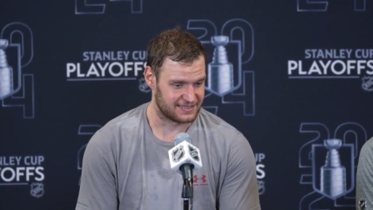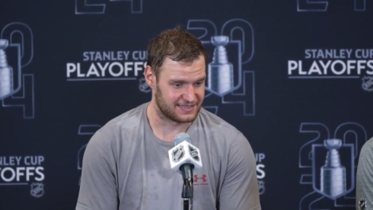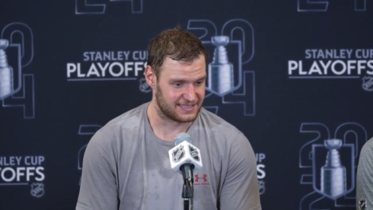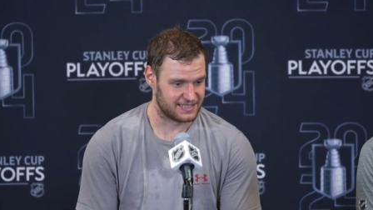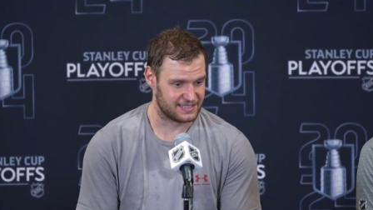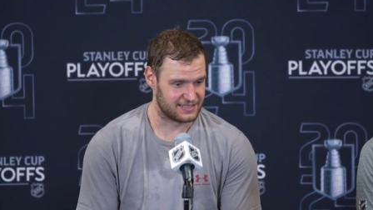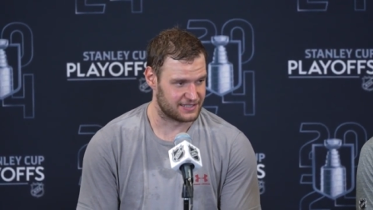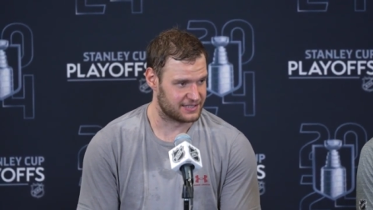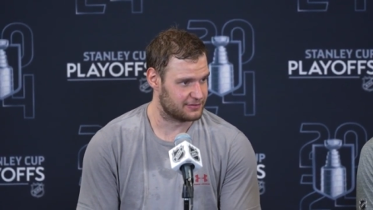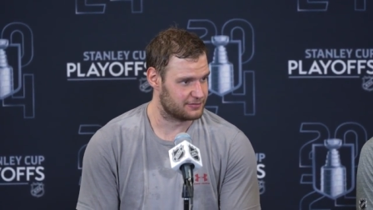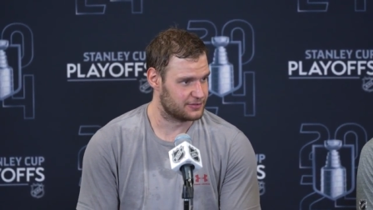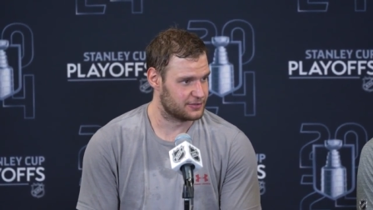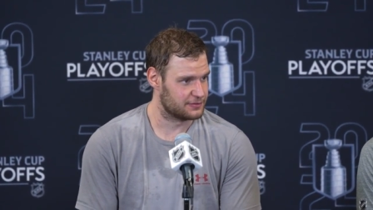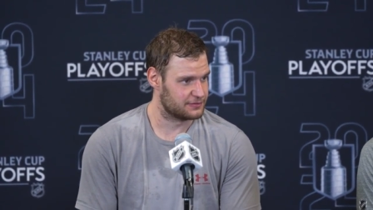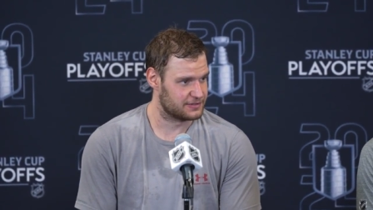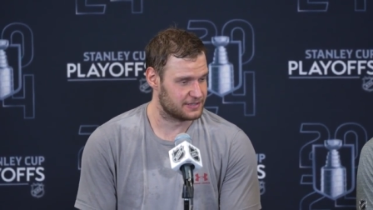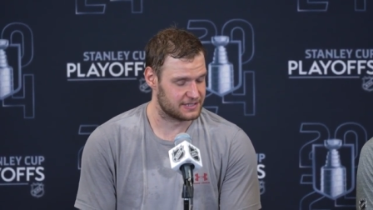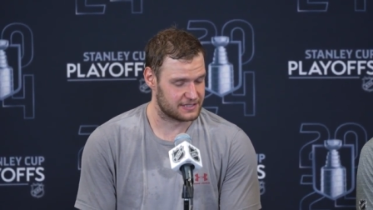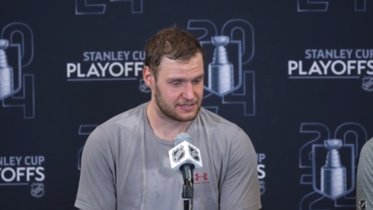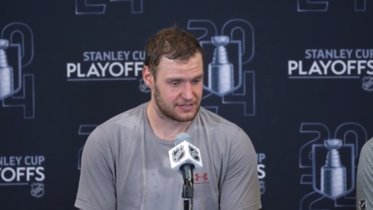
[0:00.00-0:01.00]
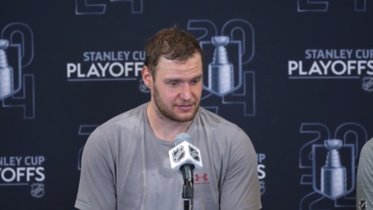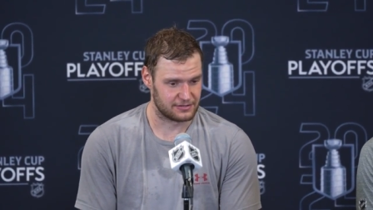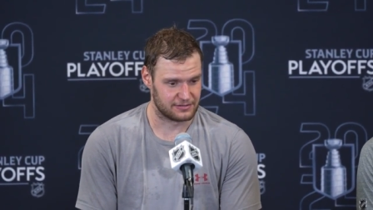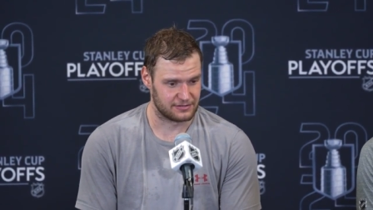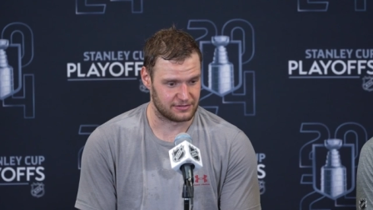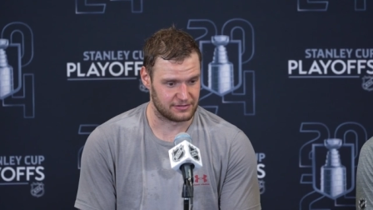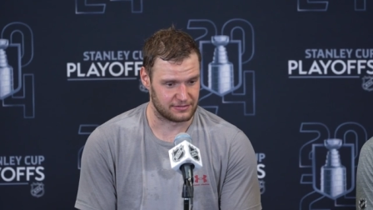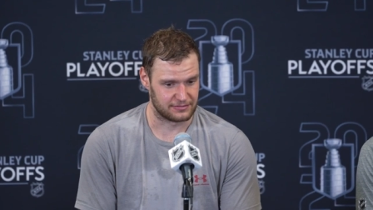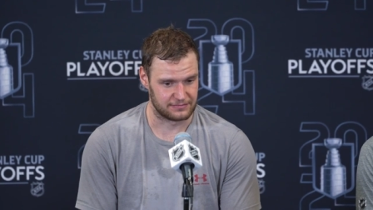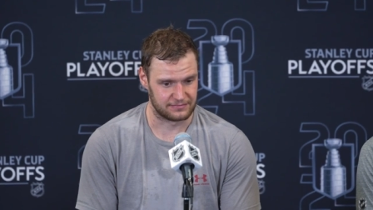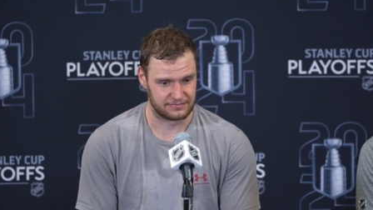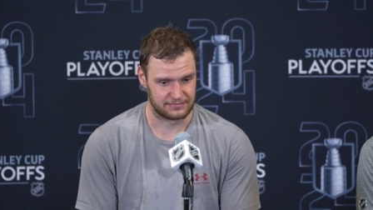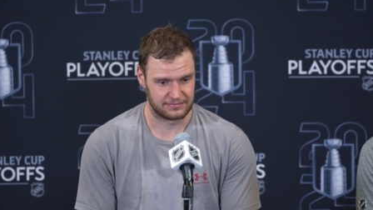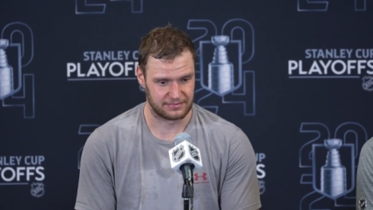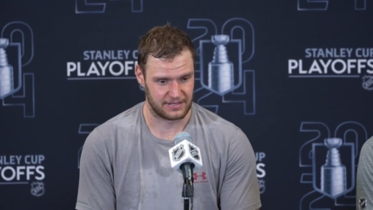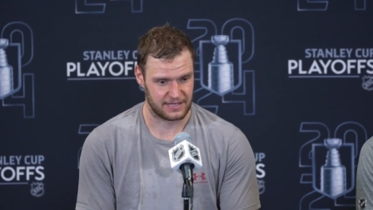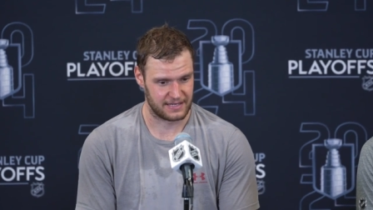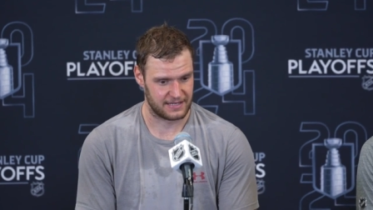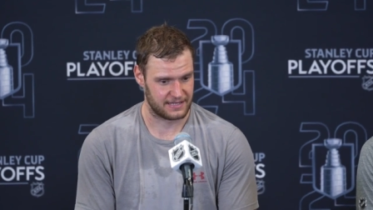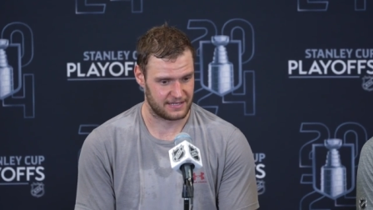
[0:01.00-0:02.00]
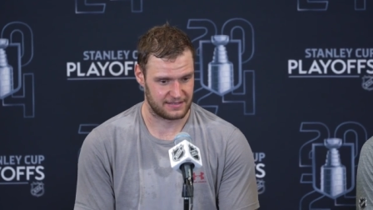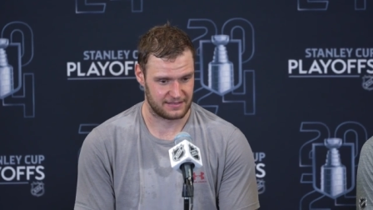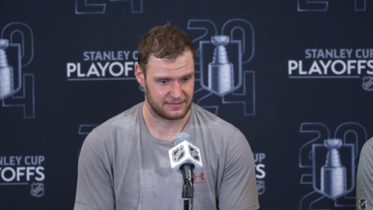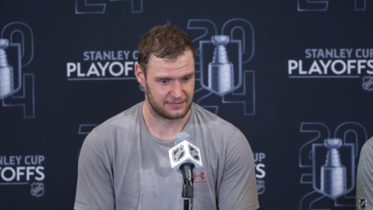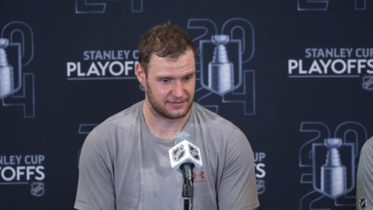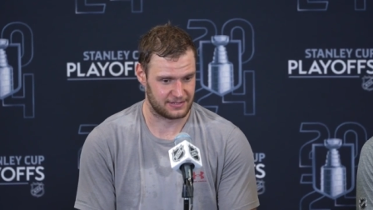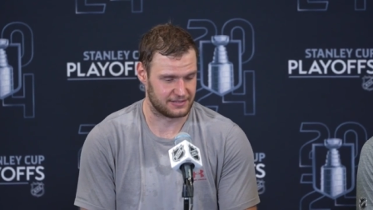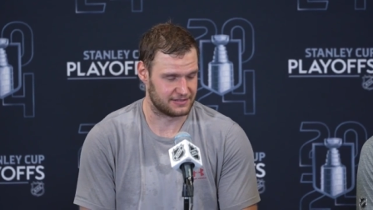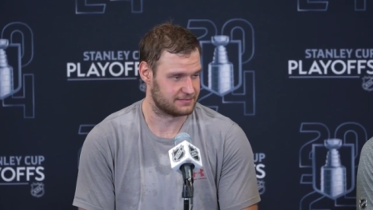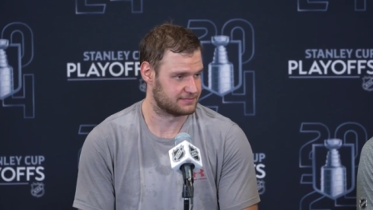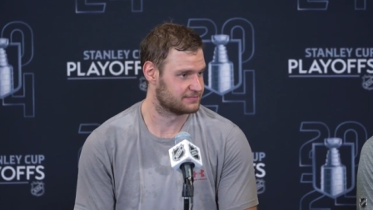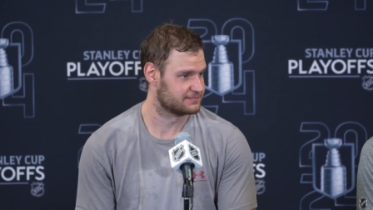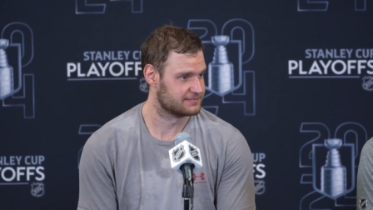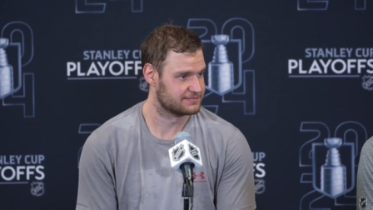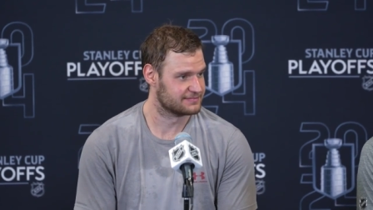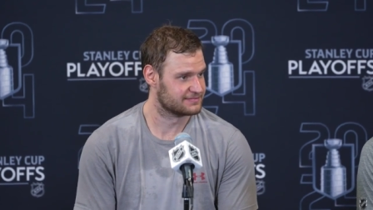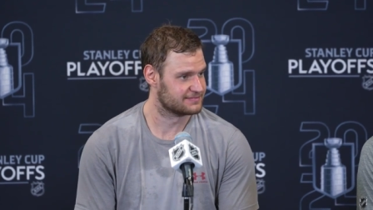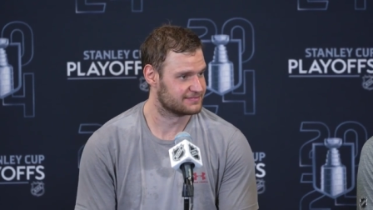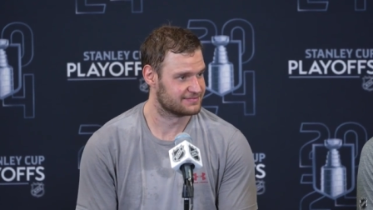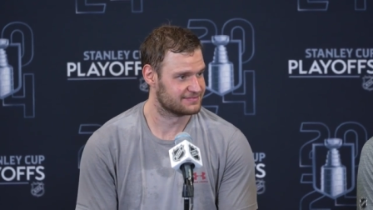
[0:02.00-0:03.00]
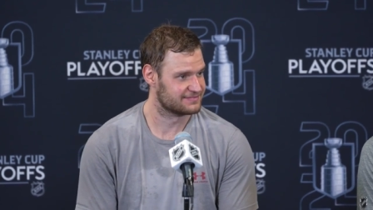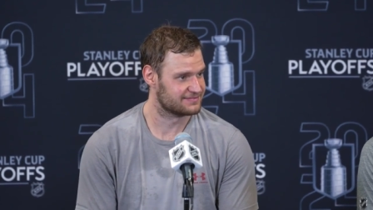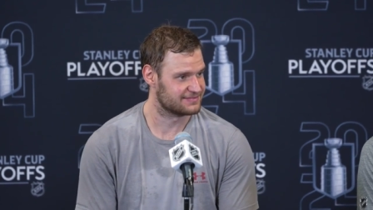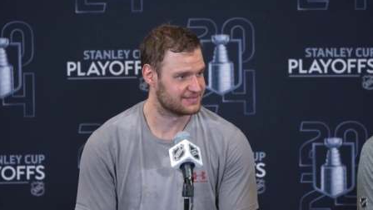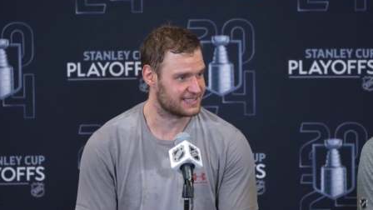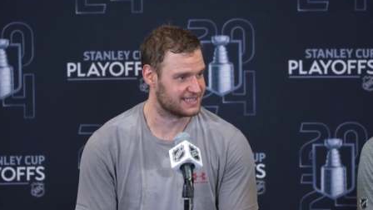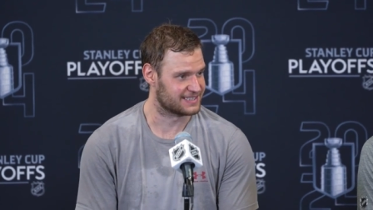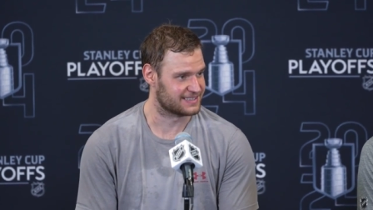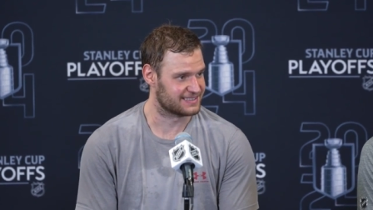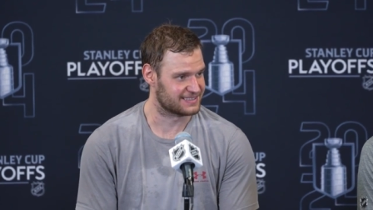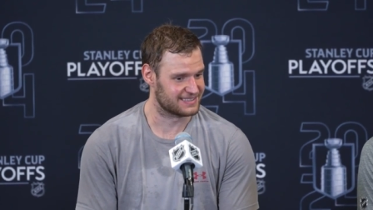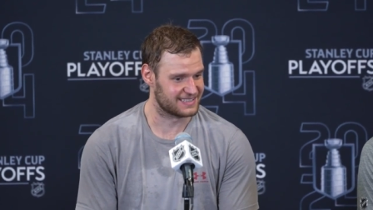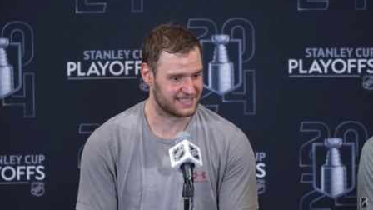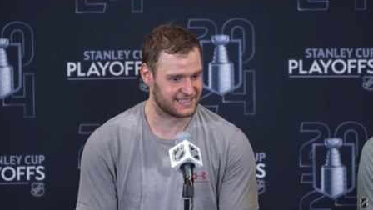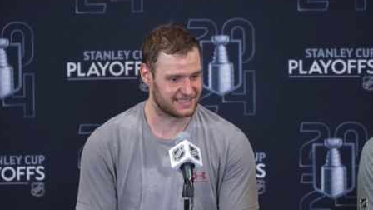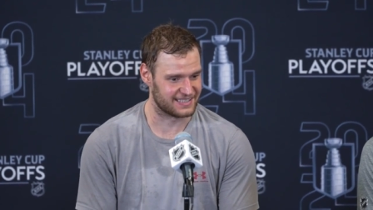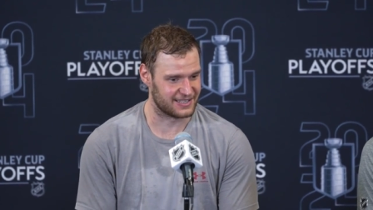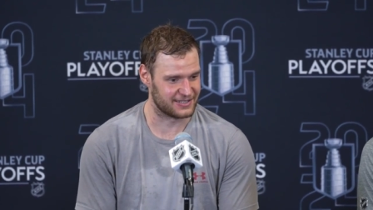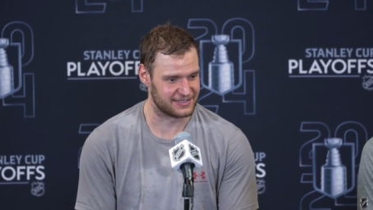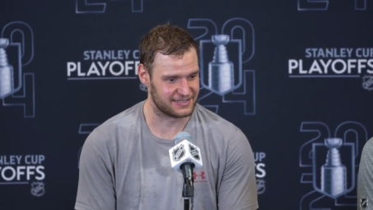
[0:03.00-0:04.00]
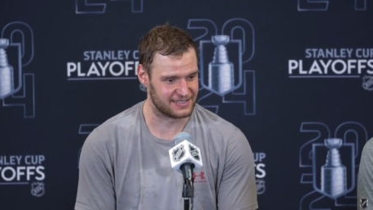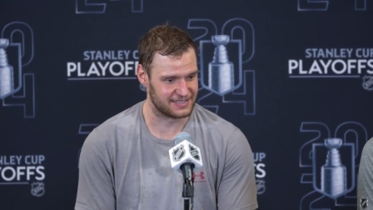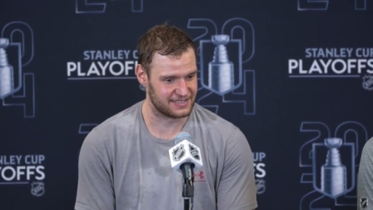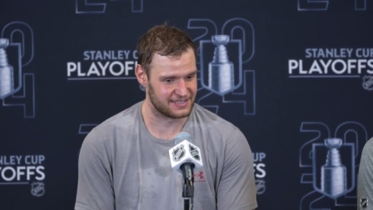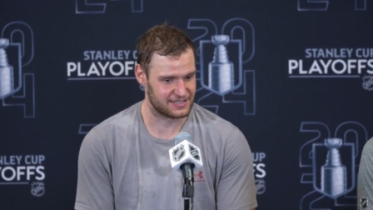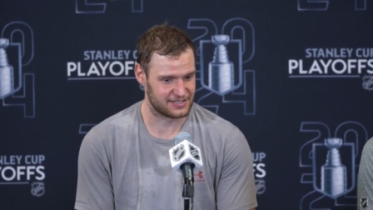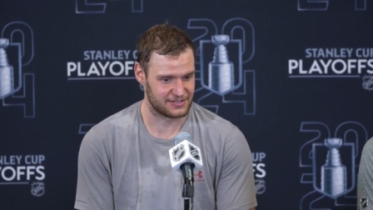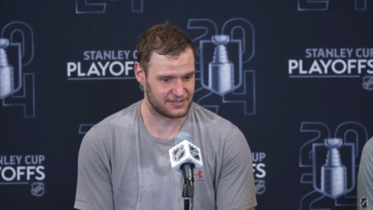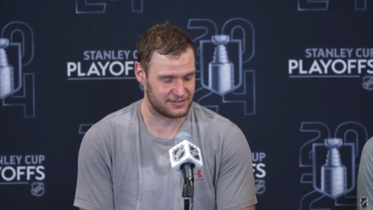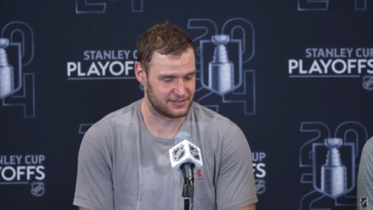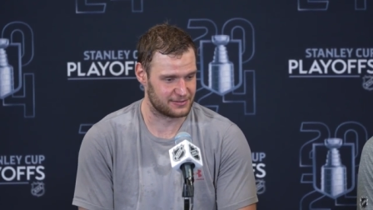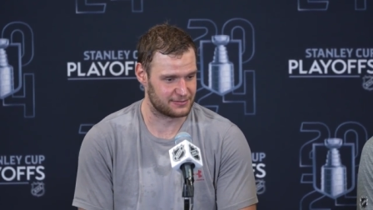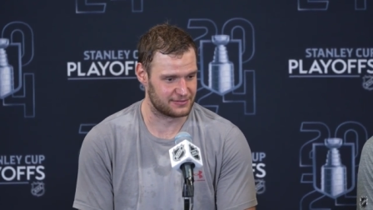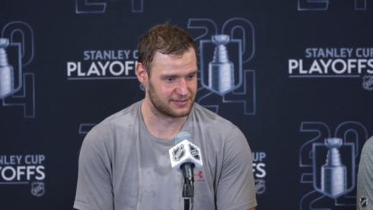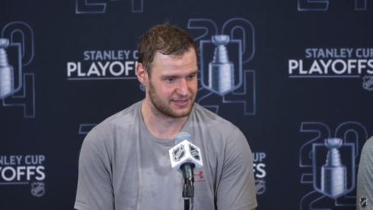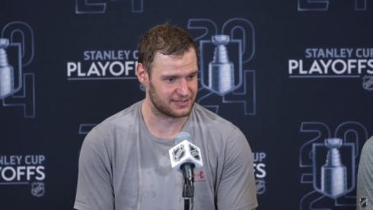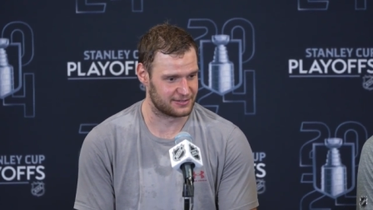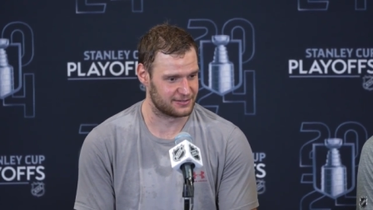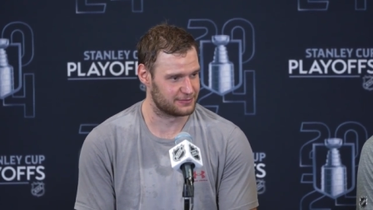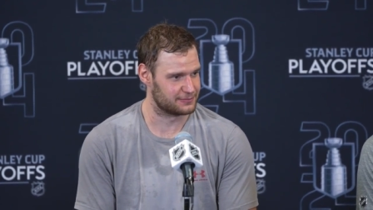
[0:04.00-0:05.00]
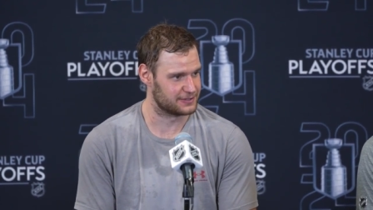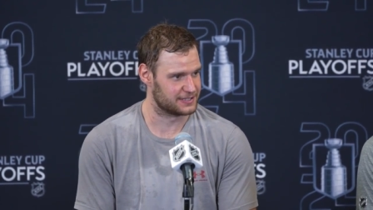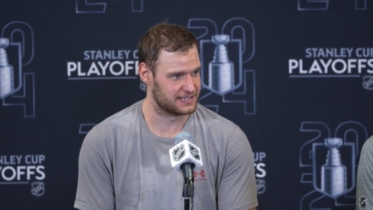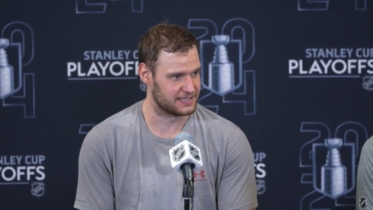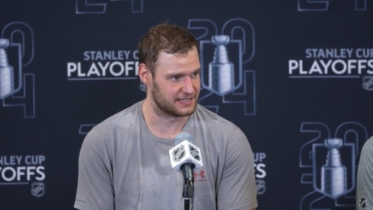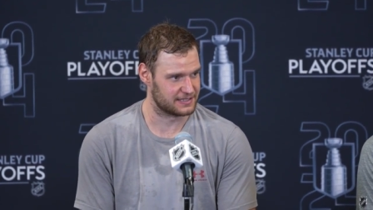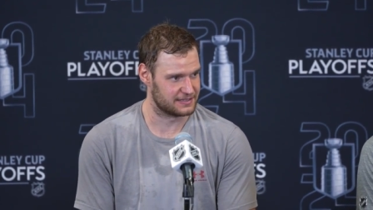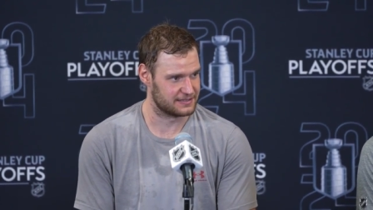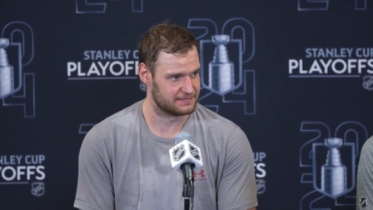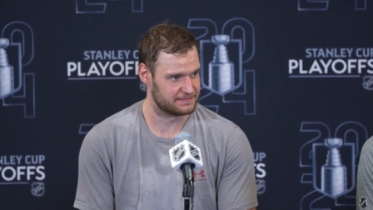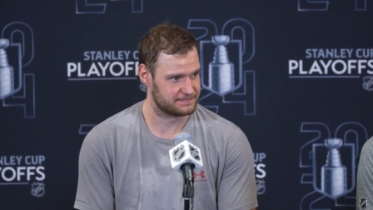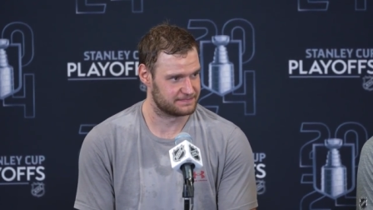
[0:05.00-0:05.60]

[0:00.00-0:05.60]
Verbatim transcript: they reviewed it, so well, it, they counted it, so we're good with that.